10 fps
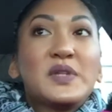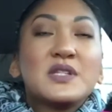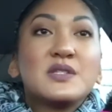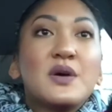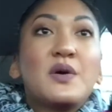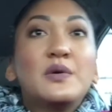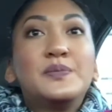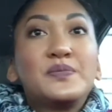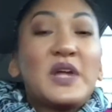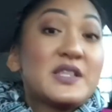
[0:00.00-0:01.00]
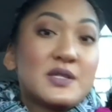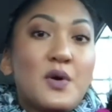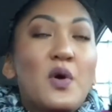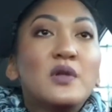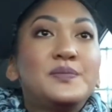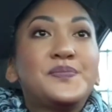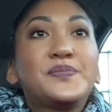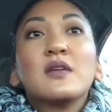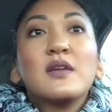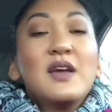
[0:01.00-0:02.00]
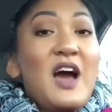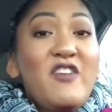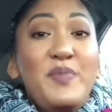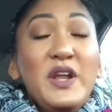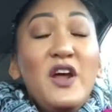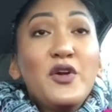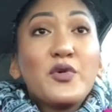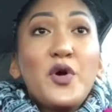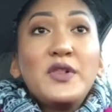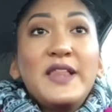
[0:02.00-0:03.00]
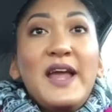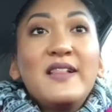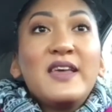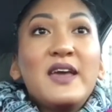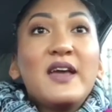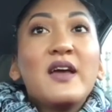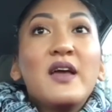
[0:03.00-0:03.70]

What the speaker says: So that's the goal. I've been on a roll lately,